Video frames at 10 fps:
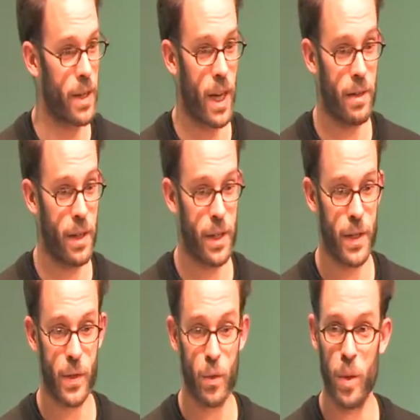I think
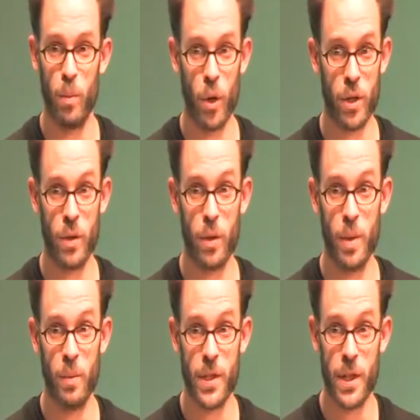is too important to be
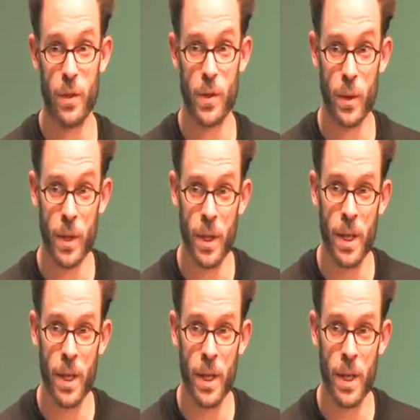misunderstood.